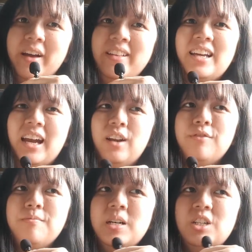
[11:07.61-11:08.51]
but it kind
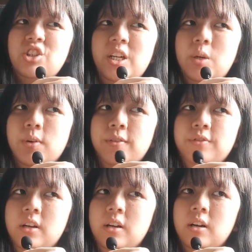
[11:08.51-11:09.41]
of merged
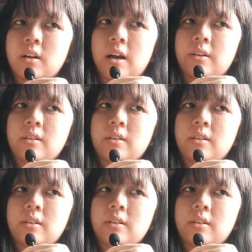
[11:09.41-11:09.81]
with the